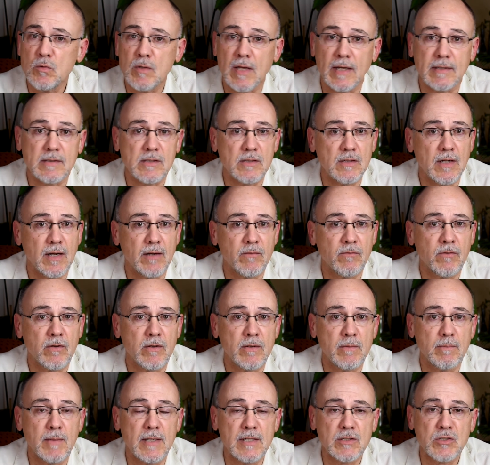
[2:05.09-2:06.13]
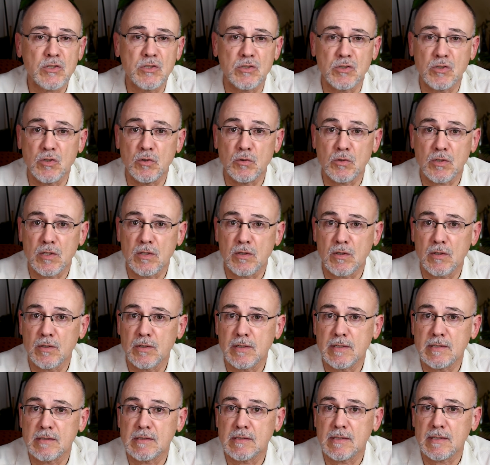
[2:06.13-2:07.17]
That's not very much. It's usually
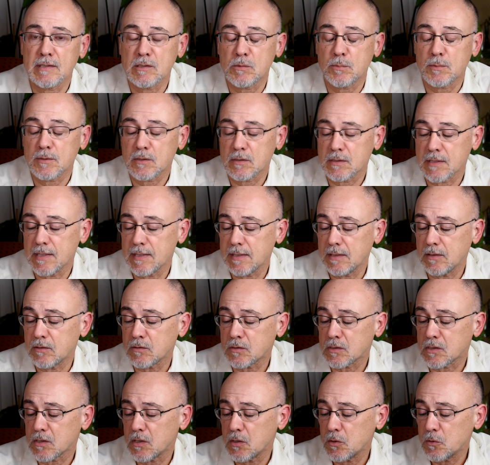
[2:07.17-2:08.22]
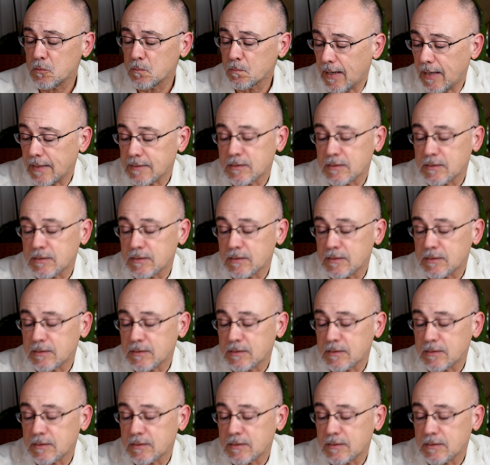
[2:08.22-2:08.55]
36% or so.